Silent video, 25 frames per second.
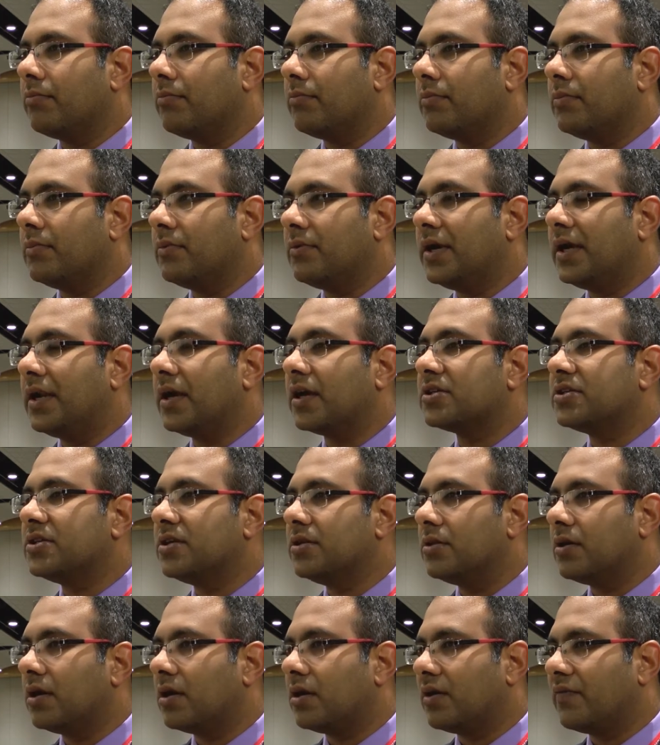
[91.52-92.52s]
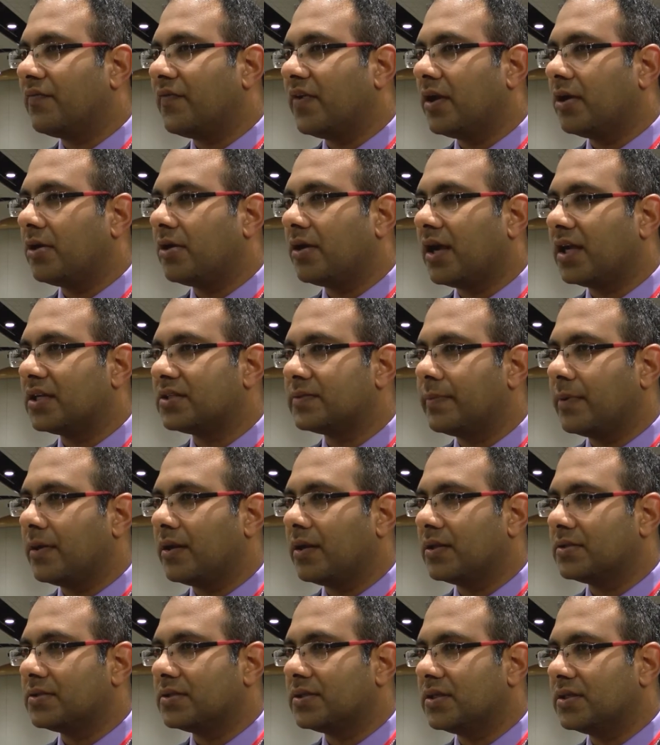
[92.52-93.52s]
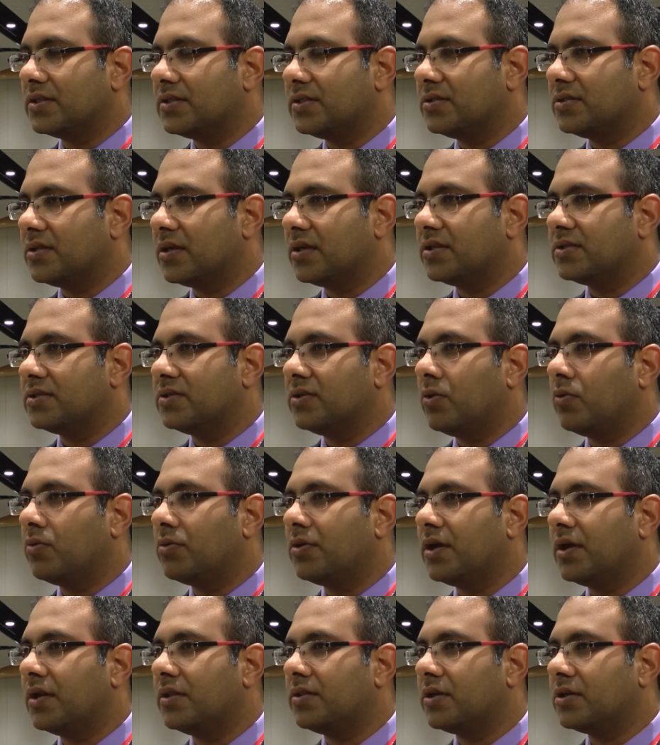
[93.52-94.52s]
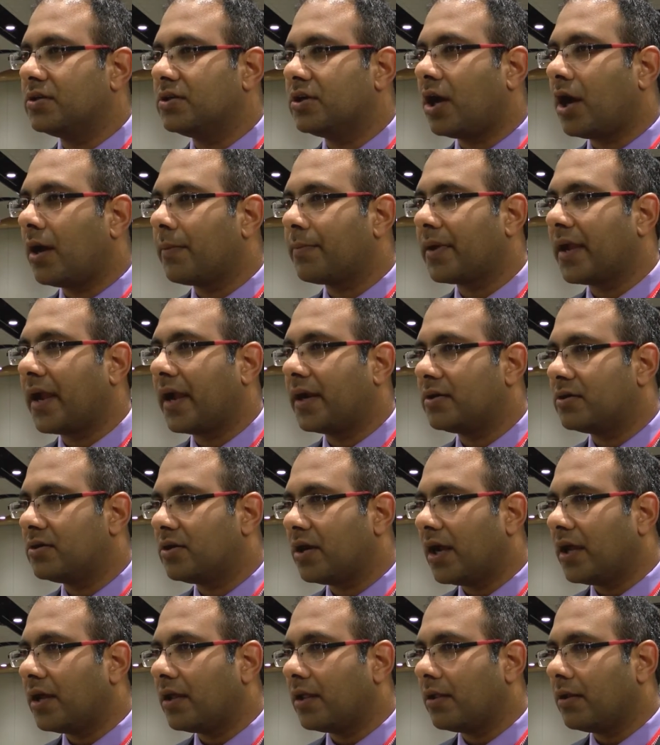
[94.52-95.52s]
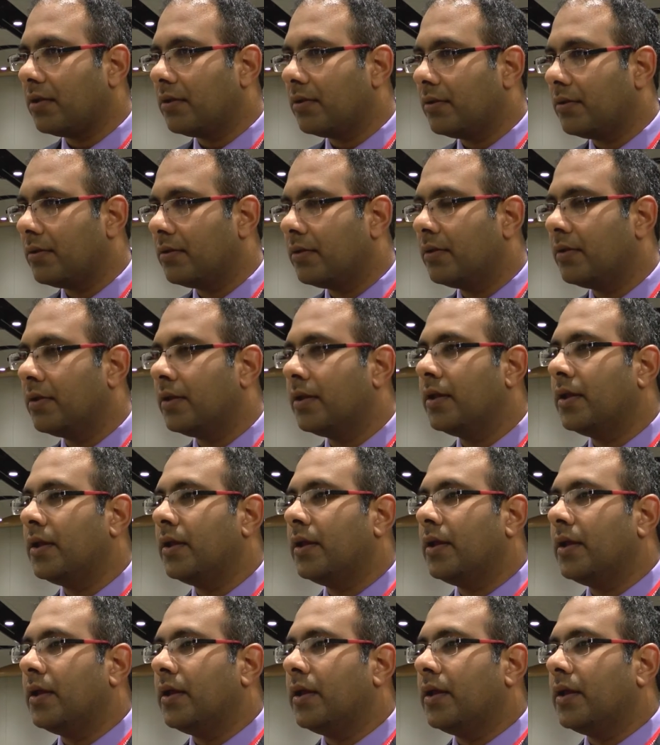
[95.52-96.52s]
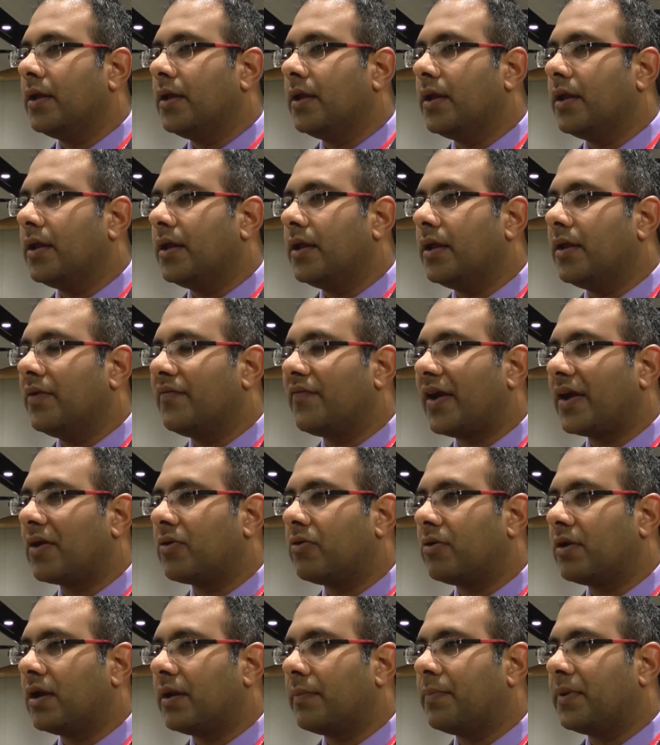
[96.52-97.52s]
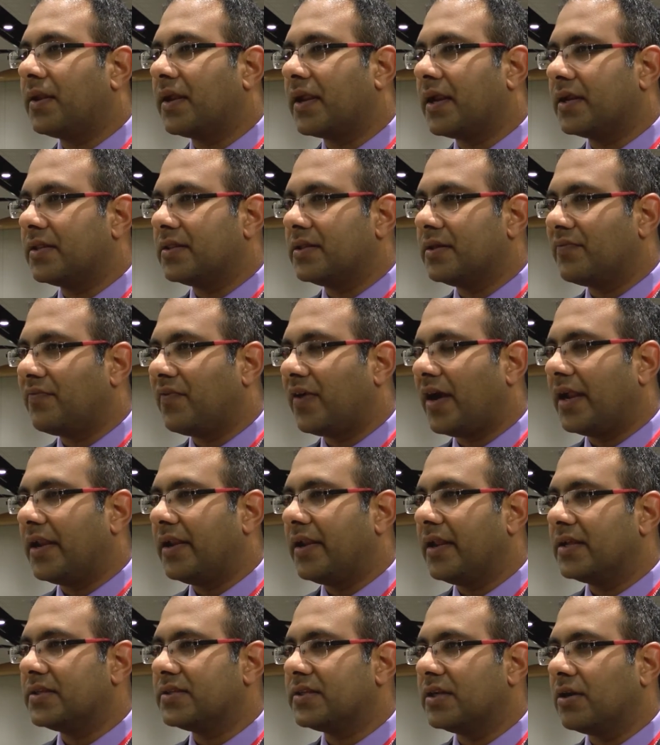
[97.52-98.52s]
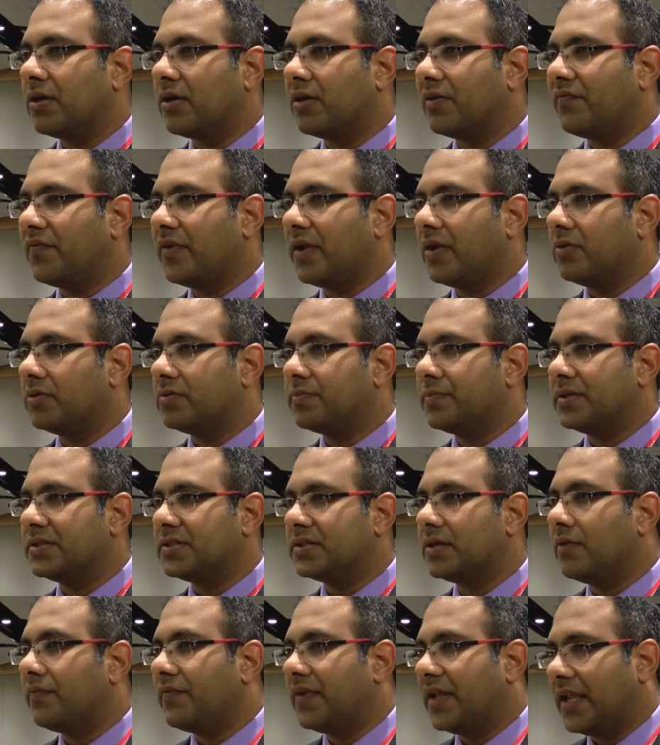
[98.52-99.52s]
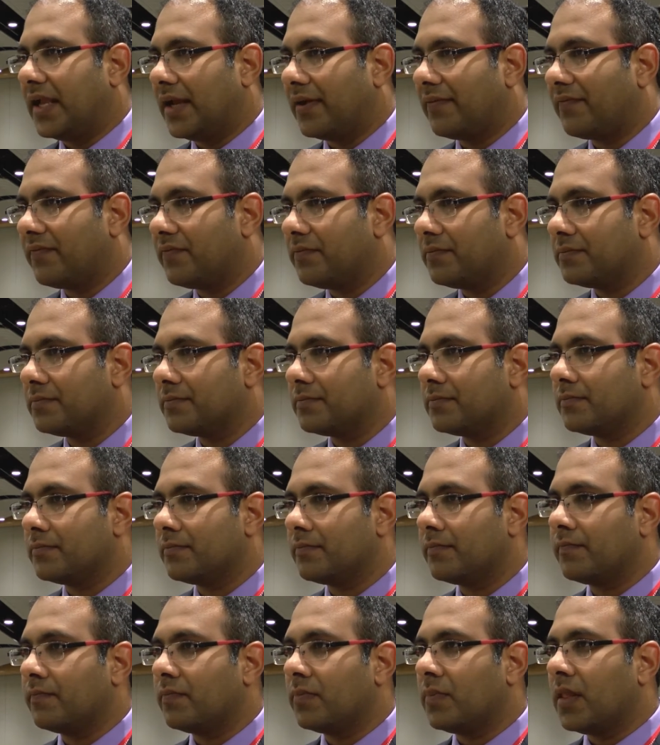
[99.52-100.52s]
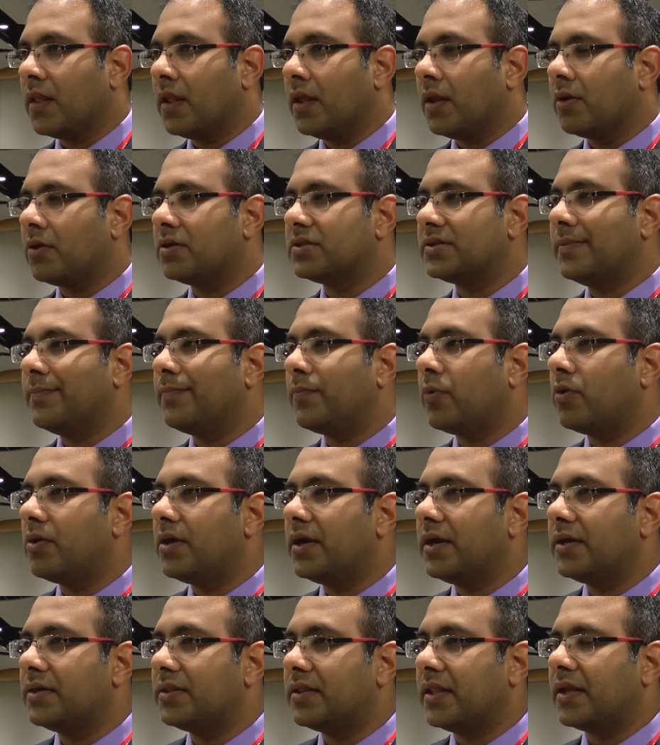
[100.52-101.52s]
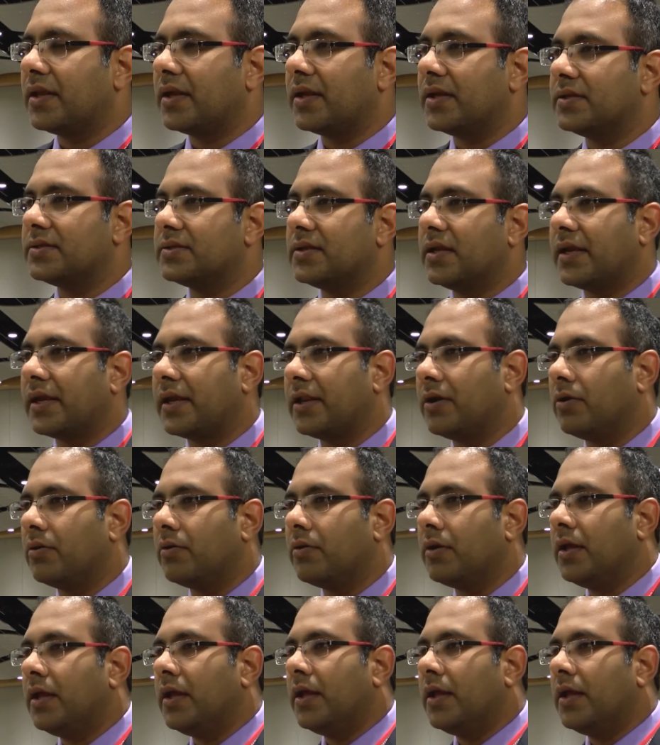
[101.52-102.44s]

reduction in the heart failure hospitalization that is noted in the TOPCAT trial, if I could replicate the findings in heart failure with preserved EF. Because the important thing is, like, you know,